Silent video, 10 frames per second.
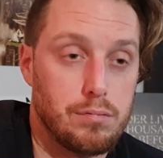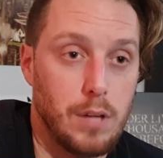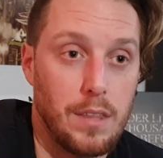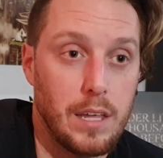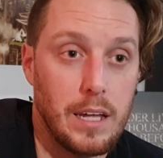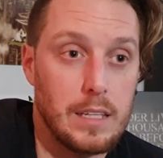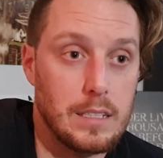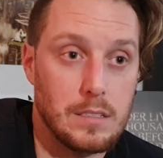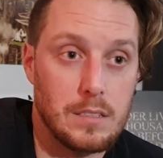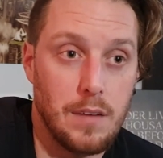I think at
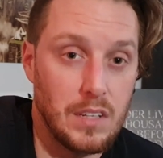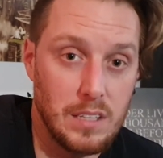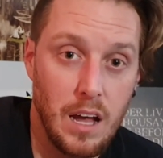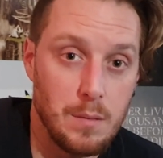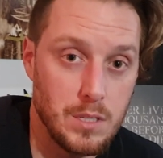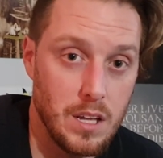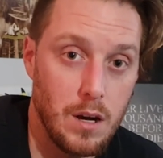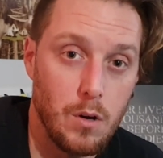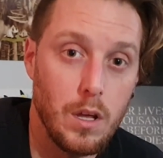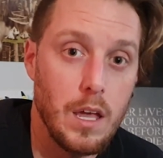least 7 times
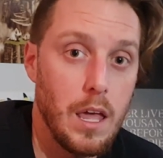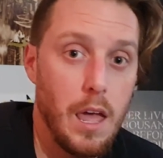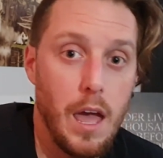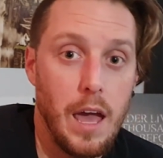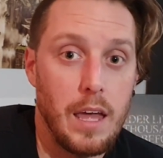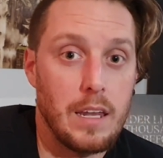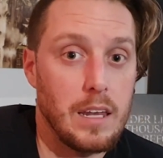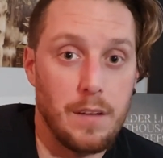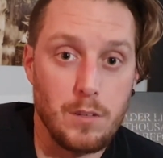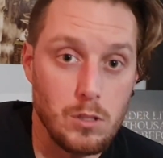now, and it
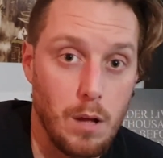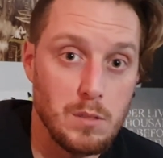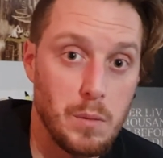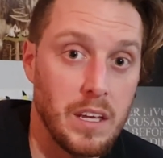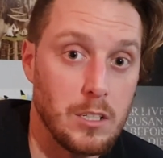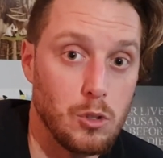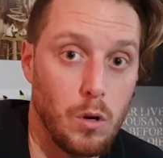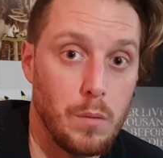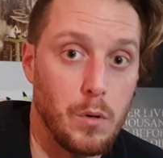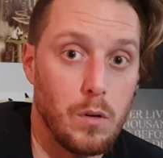never stops being
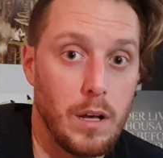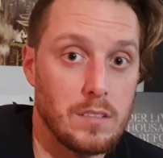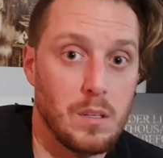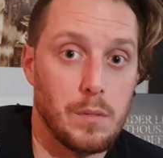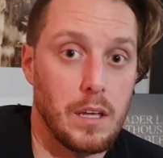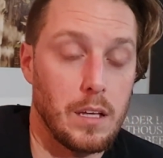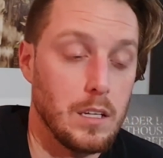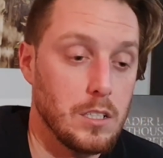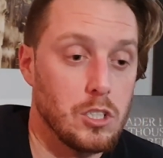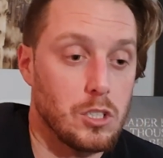enjoyable as something
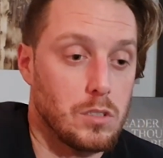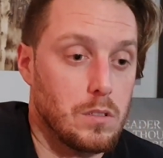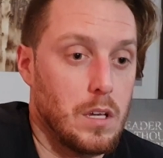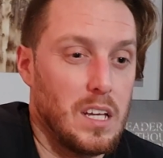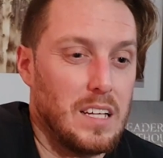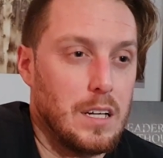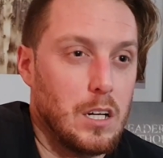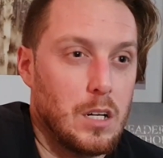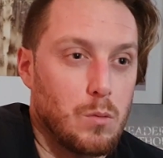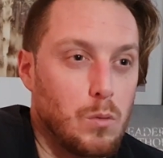just
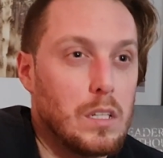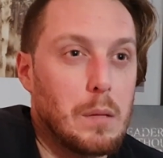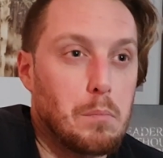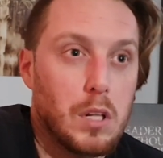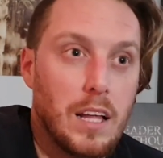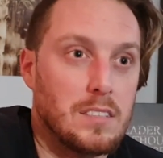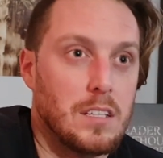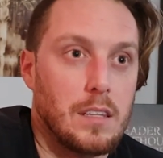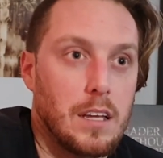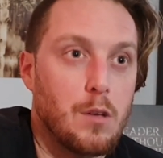really
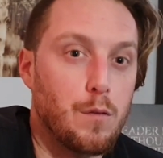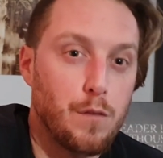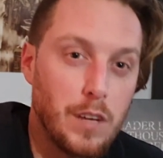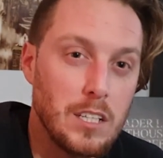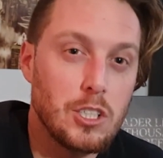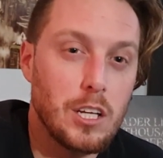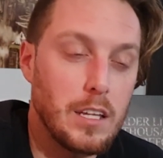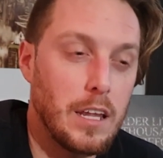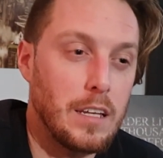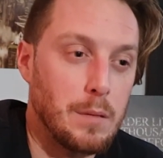pleasant that you finish it
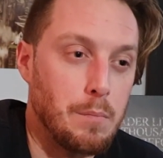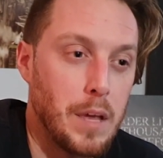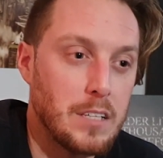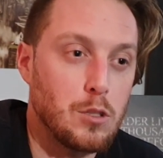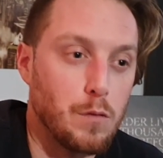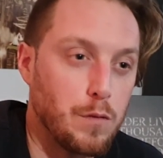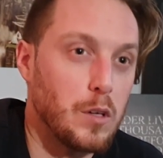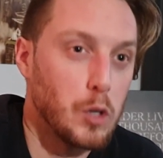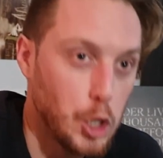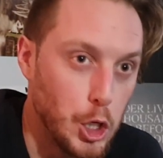and it makes you feel
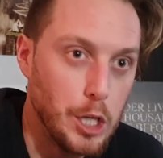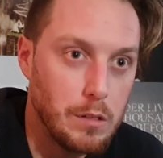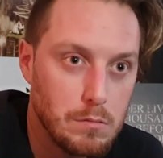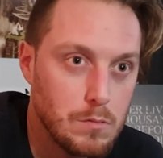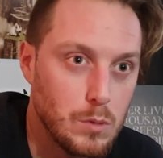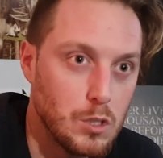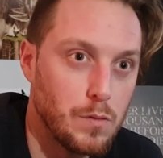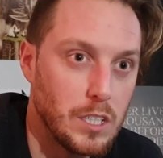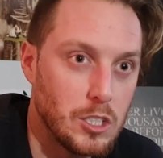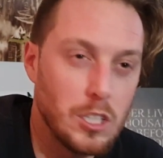good once you
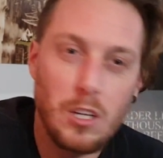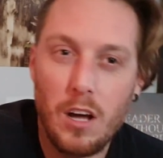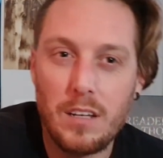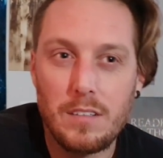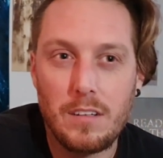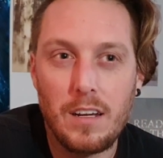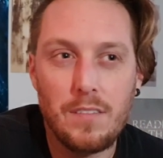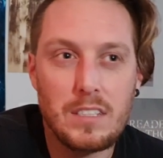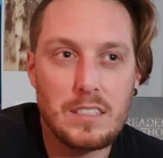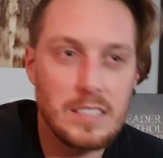finish it. Not
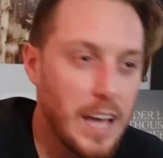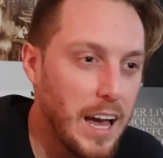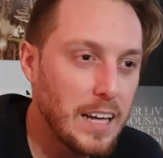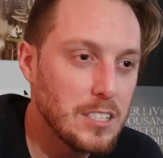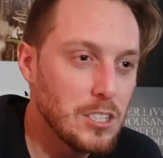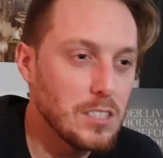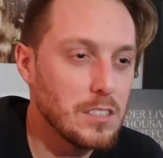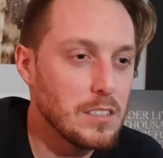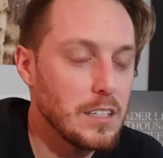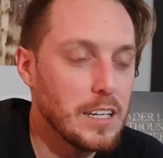even sad,
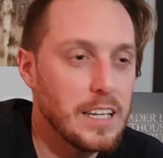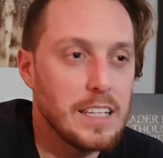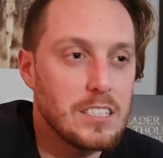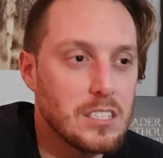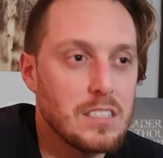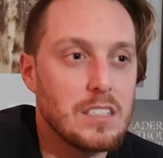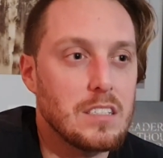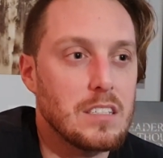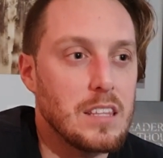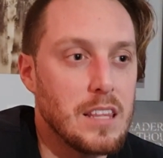it's just
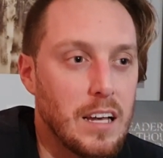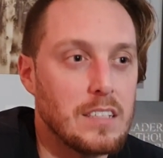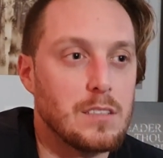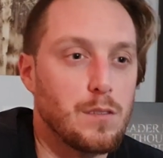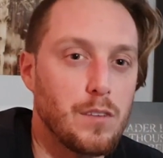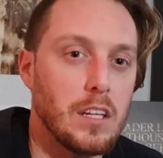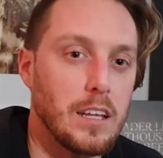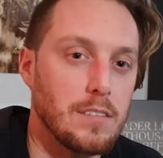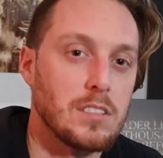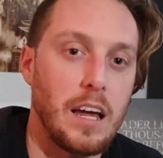this nice feeling
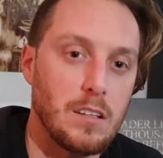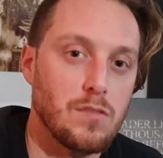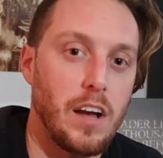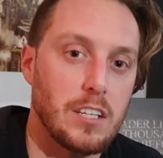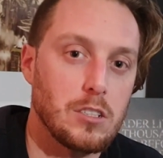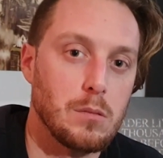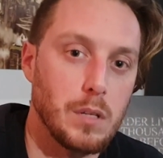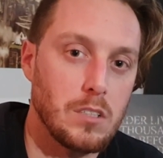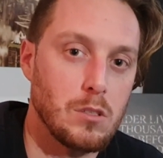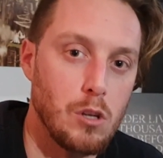of satisfaction
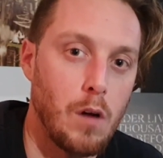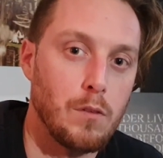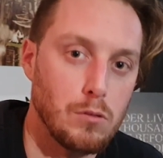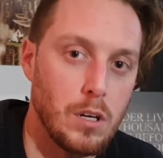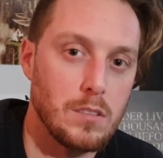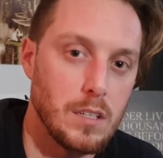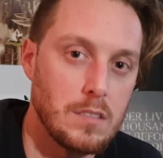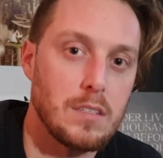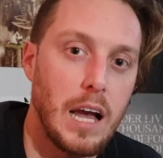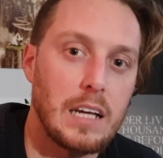because the novel does
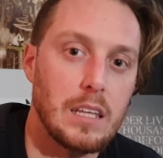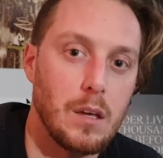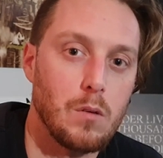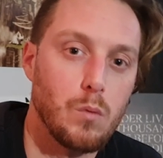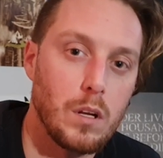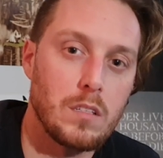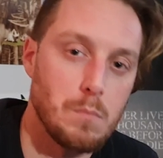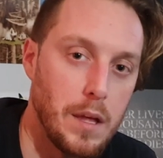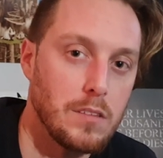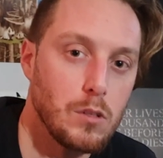exactly what it's
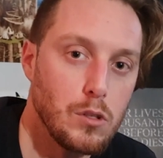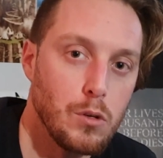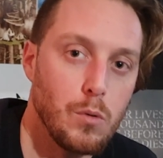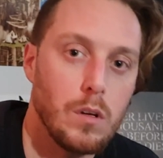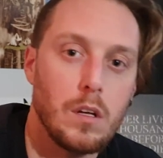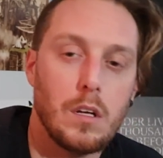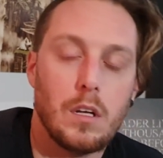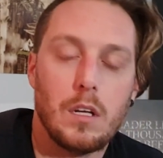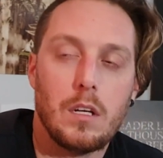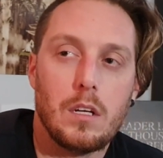meant to do.
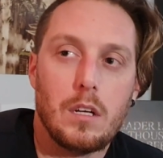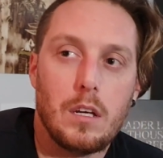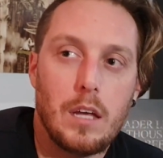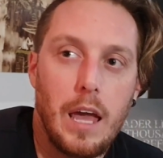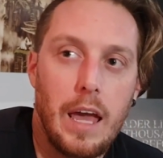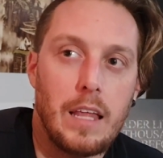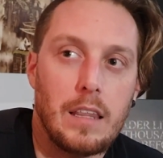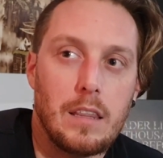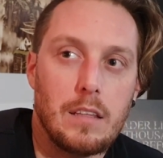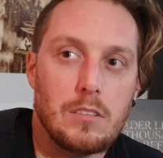
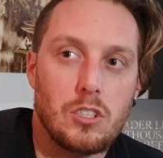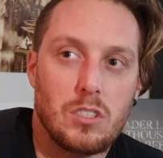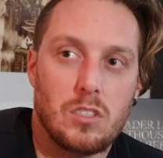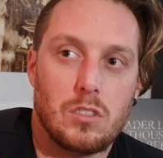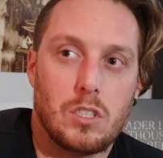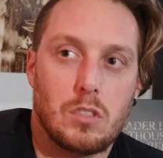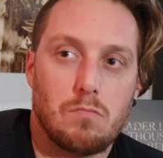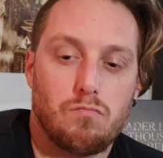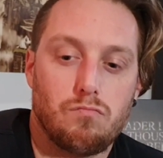And just